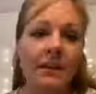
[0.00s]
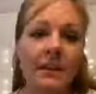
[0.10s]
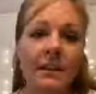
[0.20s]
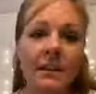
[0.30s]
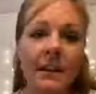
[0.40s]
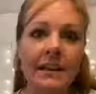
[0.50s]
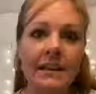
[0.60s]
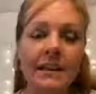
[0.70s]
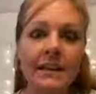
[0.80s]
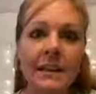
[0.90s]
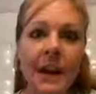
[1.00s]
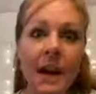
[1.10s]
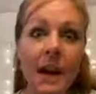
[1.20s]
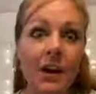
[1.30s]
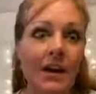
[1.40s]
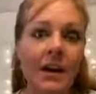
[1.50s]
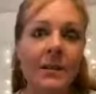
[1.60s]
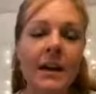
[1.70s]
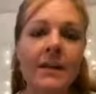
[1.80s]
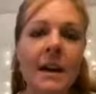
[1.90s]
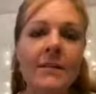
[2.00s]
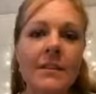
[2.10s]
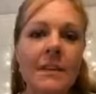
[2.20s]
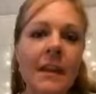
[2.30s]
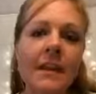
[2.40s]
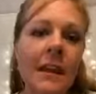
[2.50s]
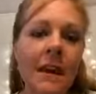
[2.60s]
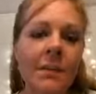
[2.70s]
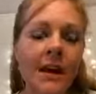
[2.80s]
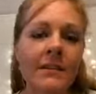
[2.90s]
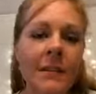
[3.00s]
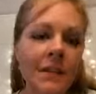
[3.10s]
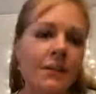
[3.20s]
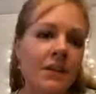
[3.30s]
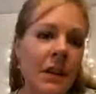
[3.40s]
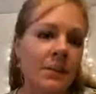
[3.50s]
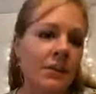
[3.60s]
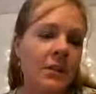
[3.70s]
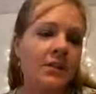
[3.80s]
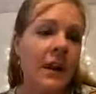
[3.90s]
and it's like, it's scary because I've seen them shapeshift. I